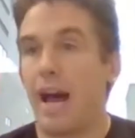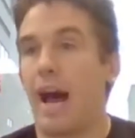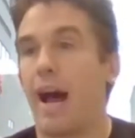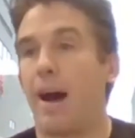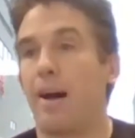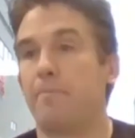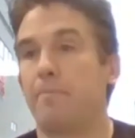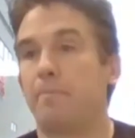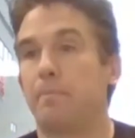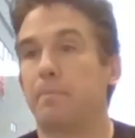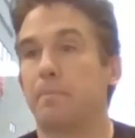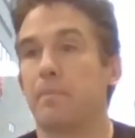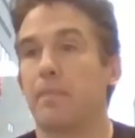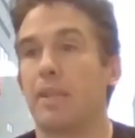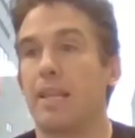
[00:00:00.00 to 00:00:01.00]

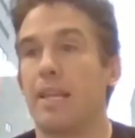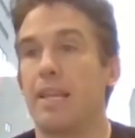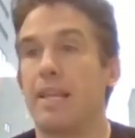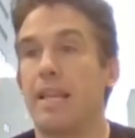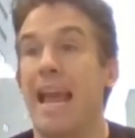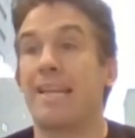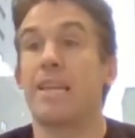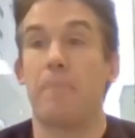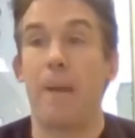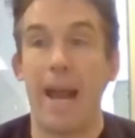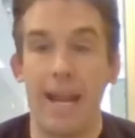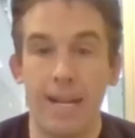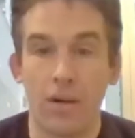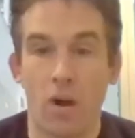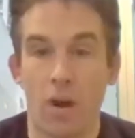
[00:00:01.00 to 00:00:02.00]
And
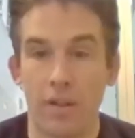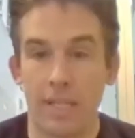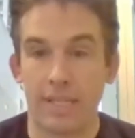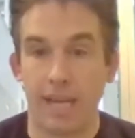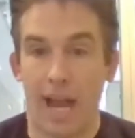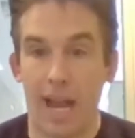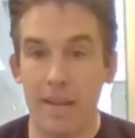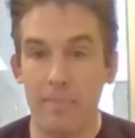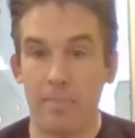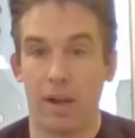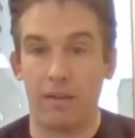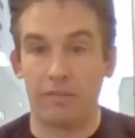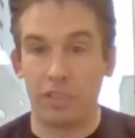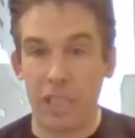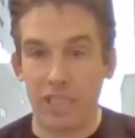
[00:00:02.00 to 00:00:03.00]
depending on the type of